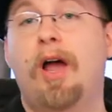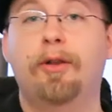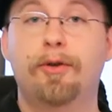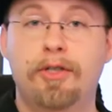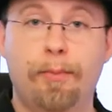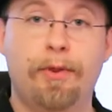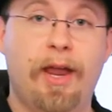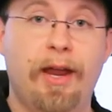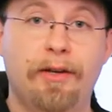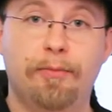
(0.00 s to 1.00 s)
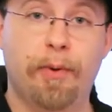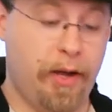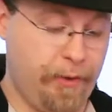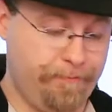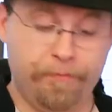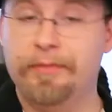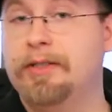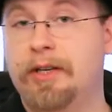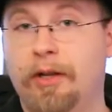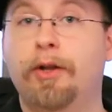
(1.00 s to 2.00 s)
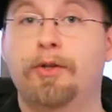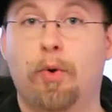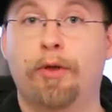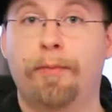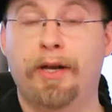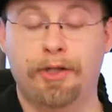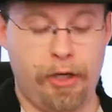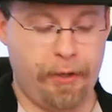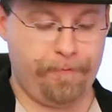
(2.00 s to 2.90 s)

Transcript: loosen up with age, but still, it's worth mentioning.